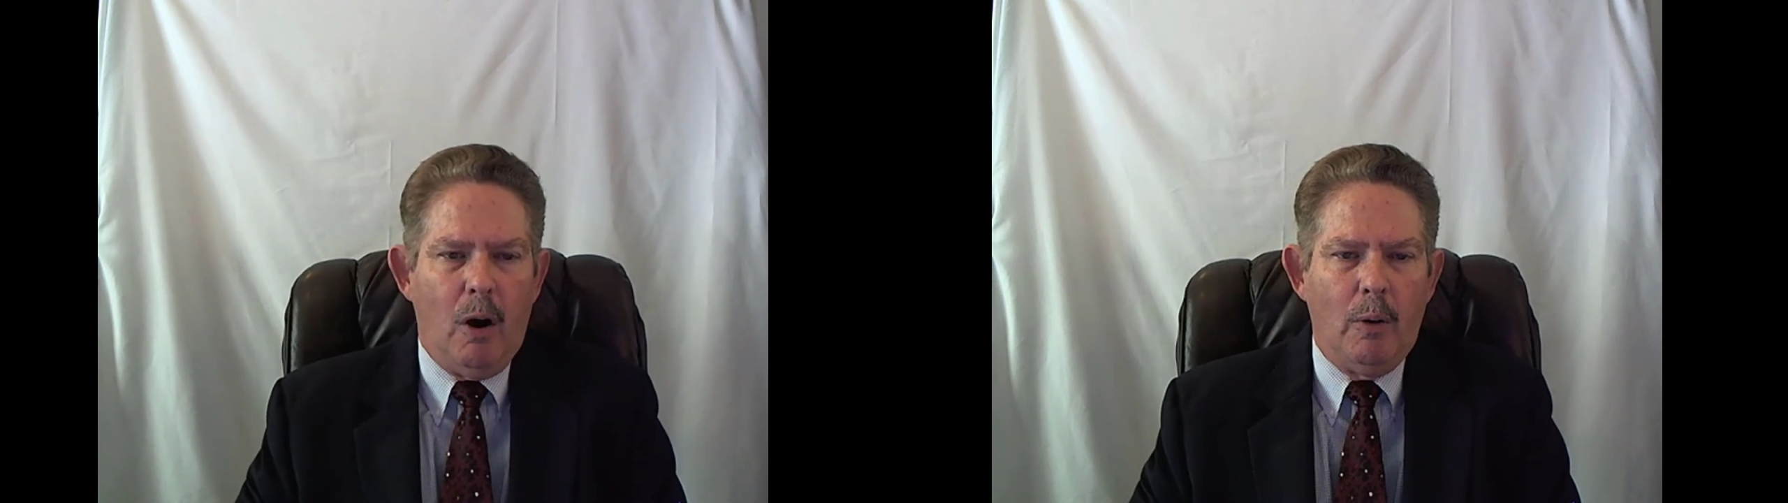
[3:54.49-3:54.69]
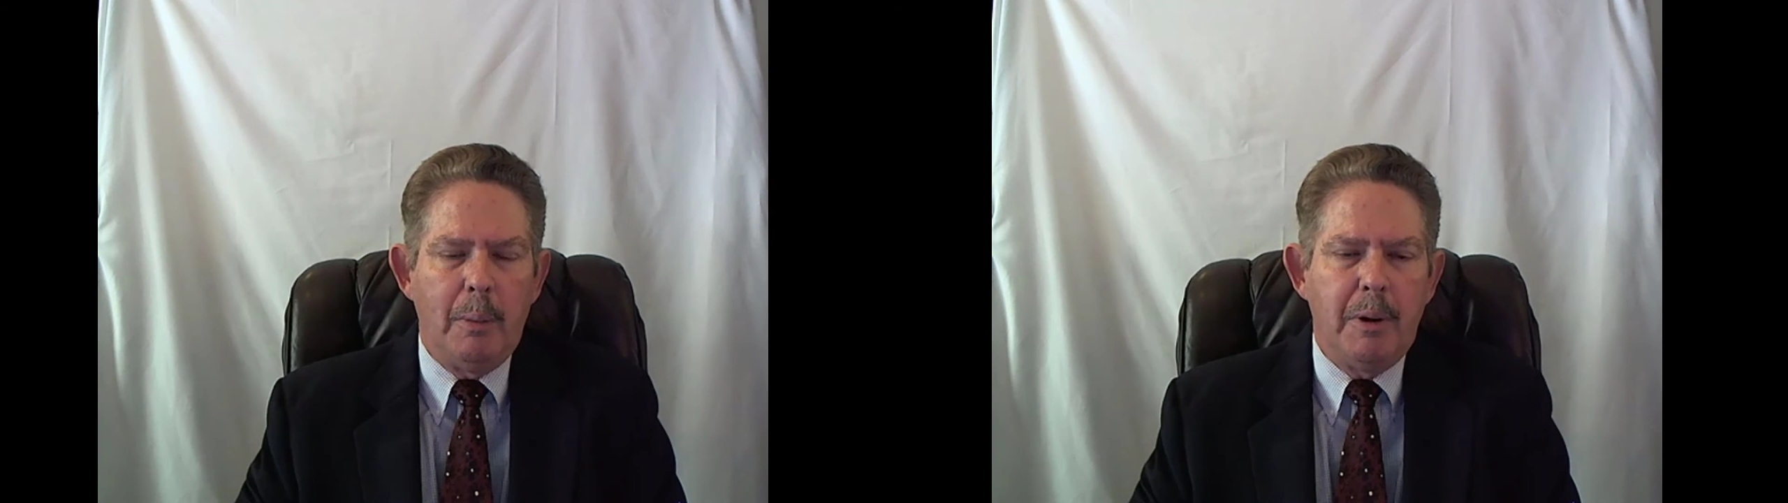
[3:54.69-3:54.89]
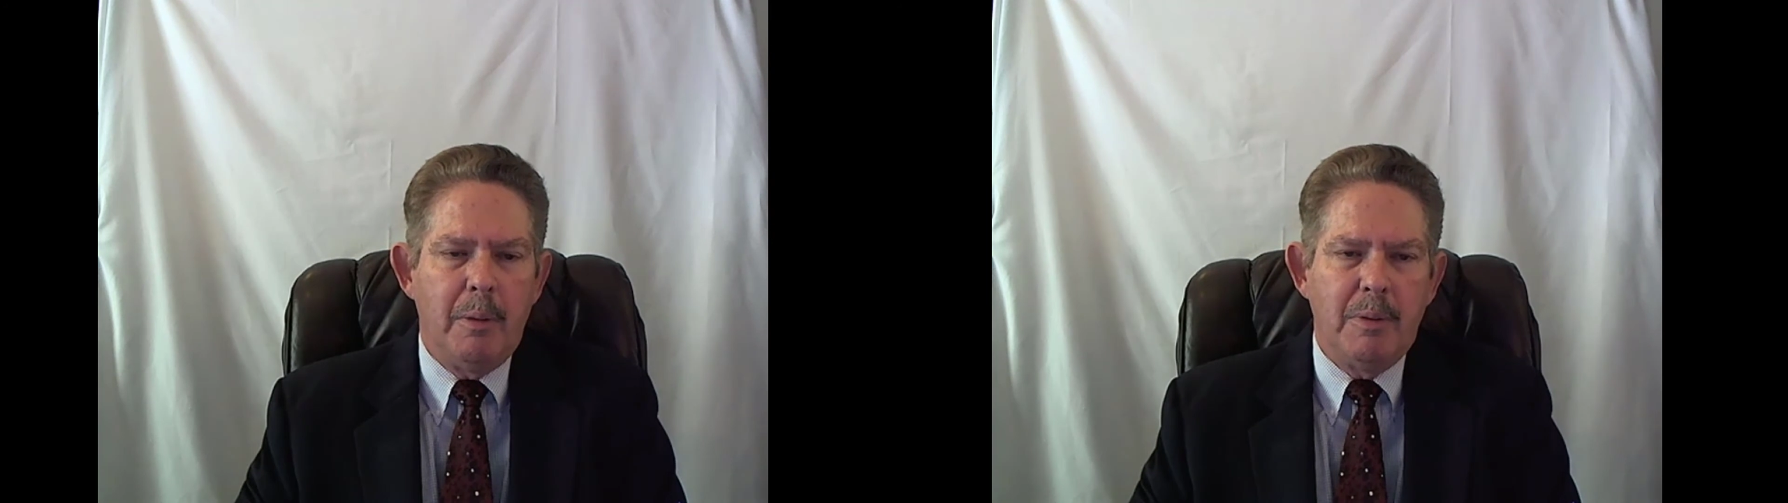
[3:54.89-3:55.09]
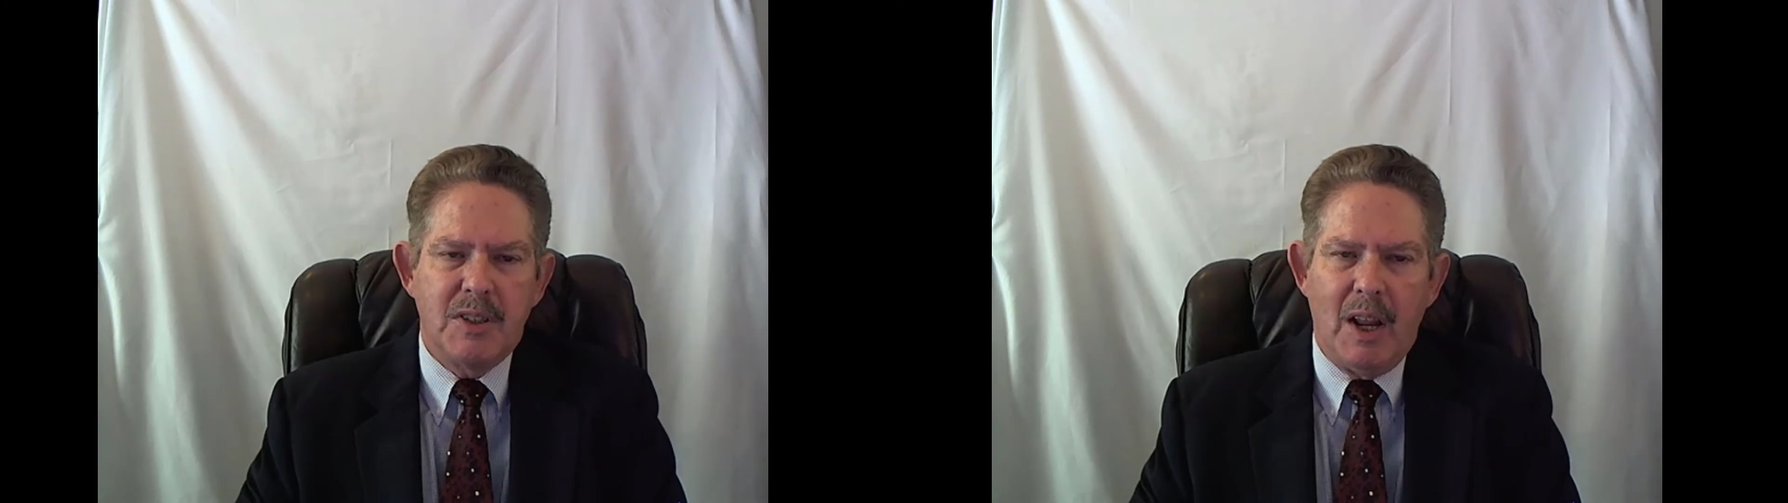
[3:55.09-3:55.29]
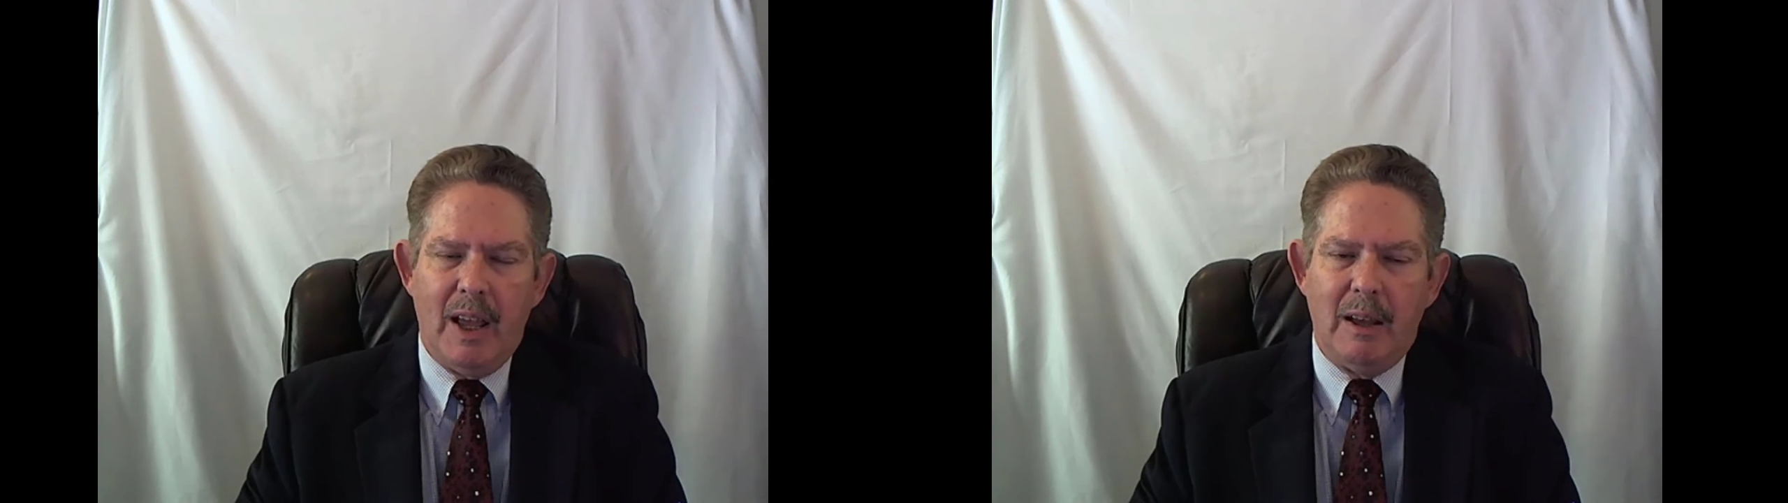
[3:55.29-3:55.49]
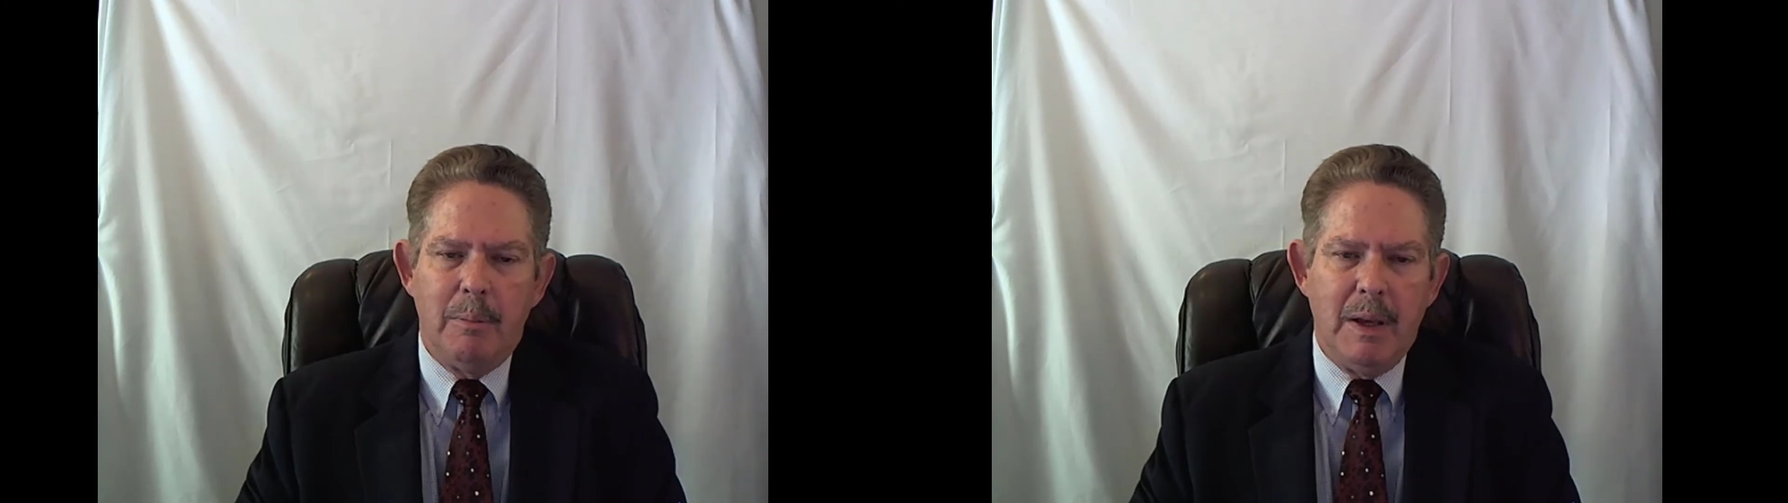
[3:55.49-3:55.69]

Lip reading: Own up to the mistake,